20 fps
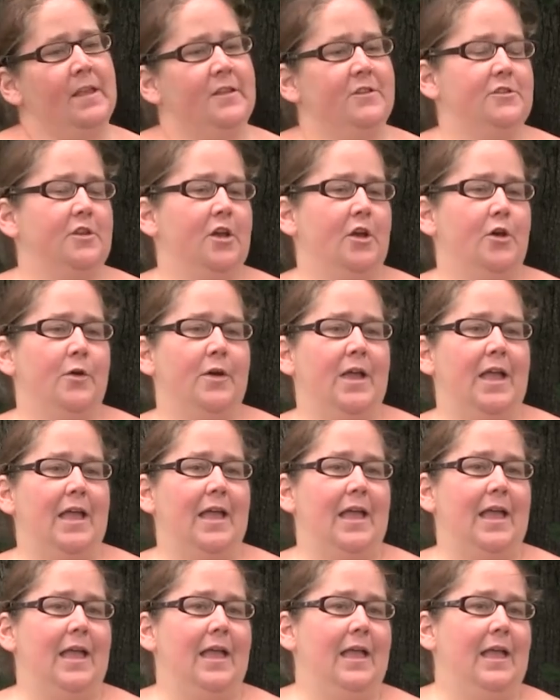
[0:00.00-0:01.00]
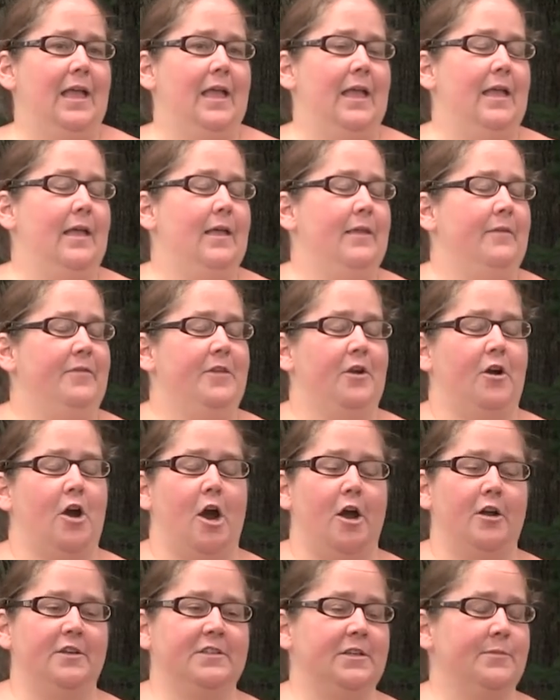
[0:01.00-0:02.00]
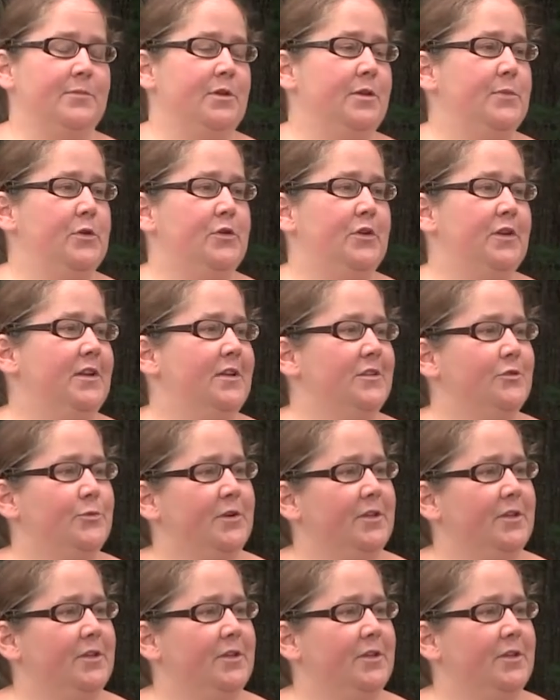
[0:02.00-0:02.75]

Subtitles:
So there are some communities